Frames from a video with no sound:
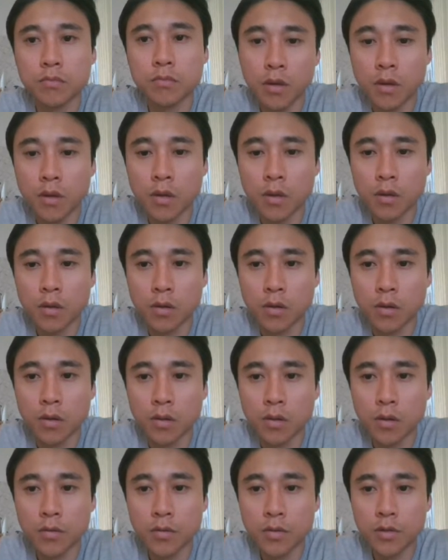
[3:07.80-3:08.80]
Right, we're
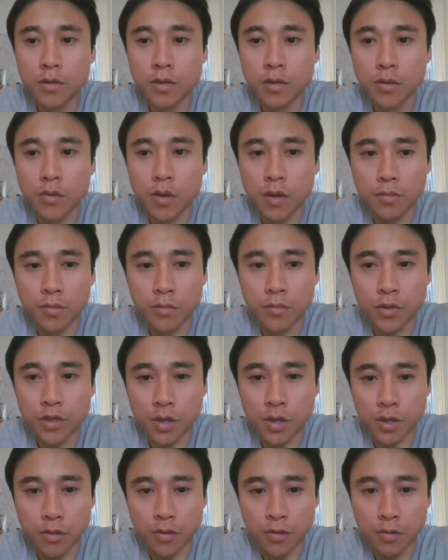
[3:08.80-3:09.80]
going to check
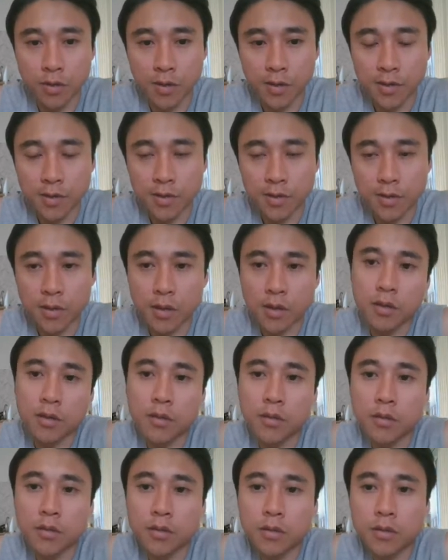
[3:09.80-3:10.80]
call this
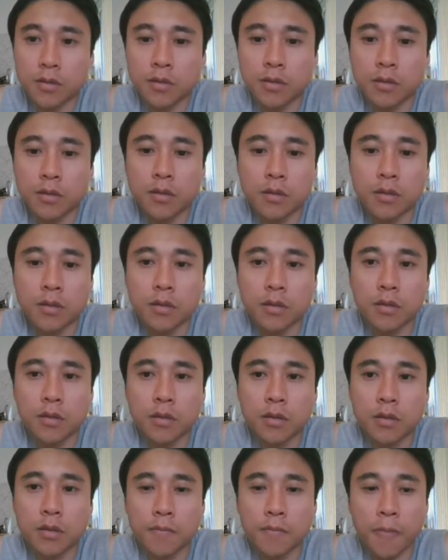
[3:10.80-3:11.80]

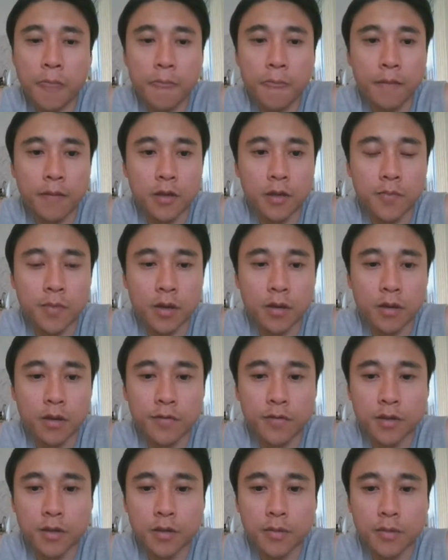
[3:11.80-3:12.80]
this bet,
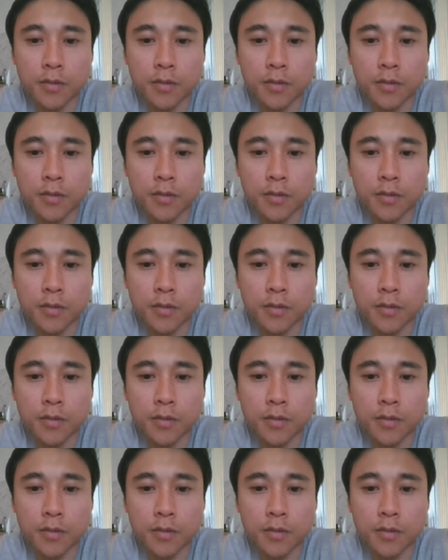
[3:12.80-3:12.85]
obviously.